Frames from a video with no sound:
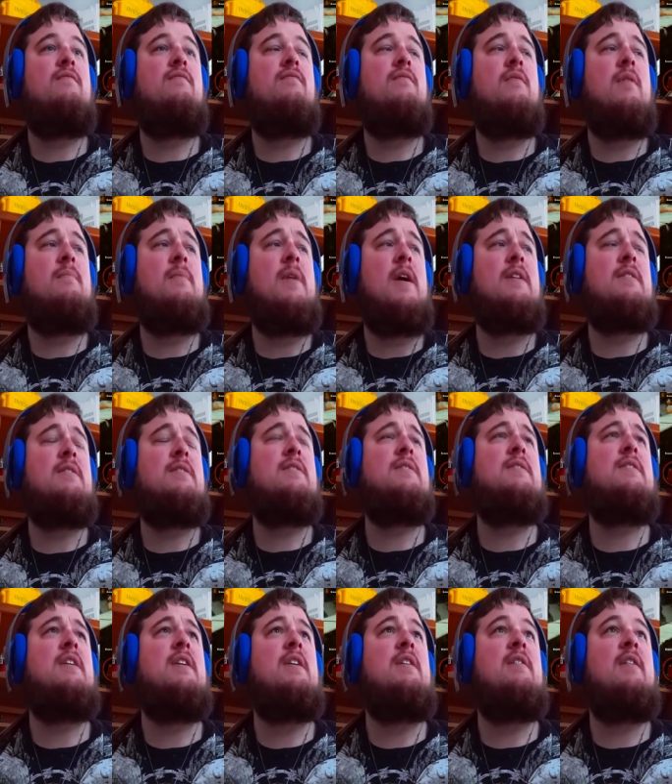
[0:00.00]
I'm not
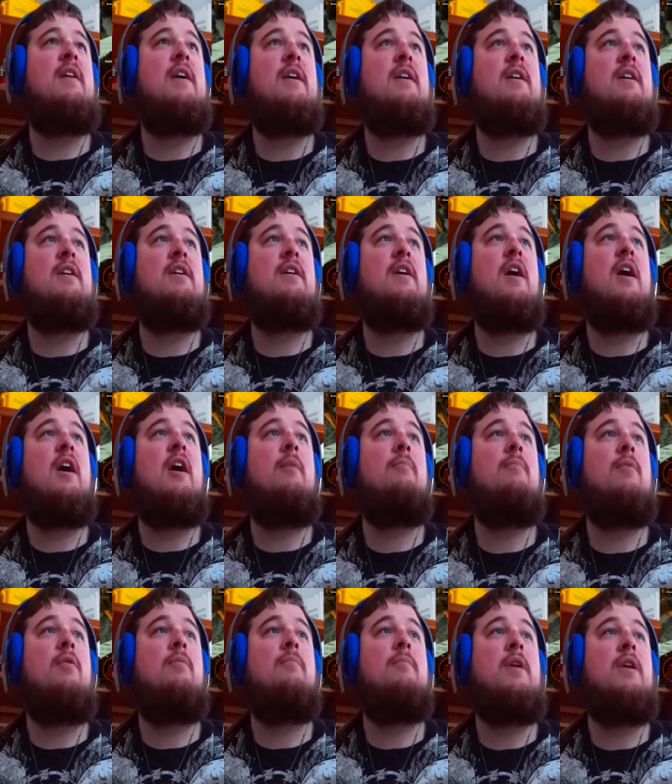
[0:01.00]
seeing like a
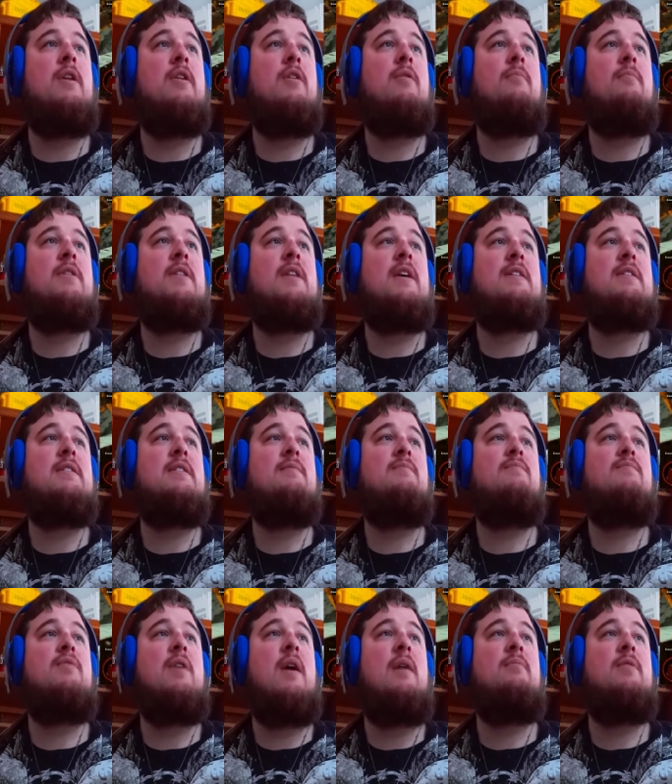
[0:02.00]
combo meter, but that's
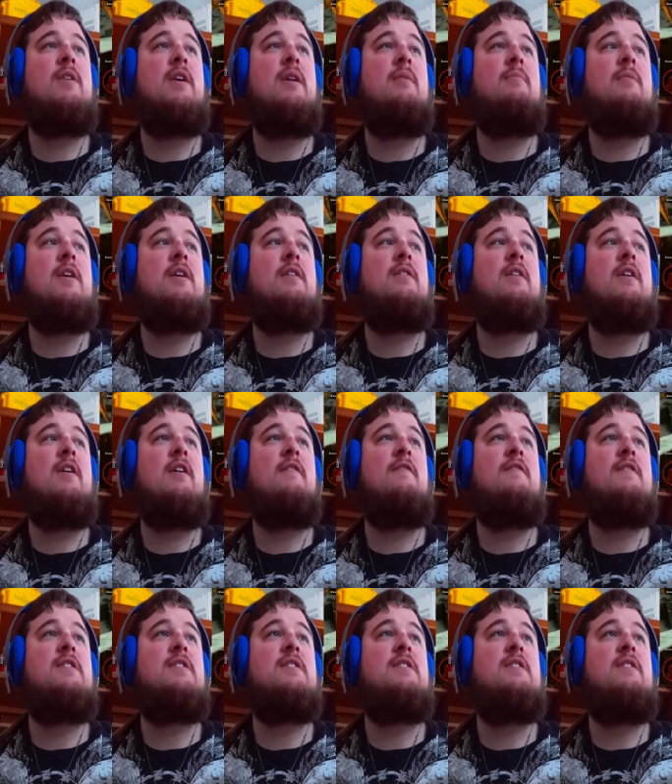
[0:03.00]
probably going to be in there if
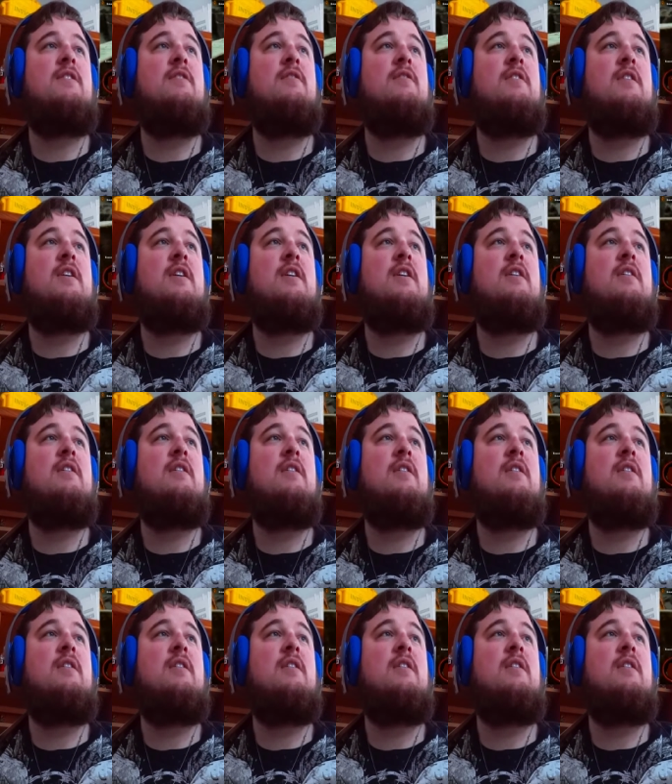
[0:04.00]
it's still the uh,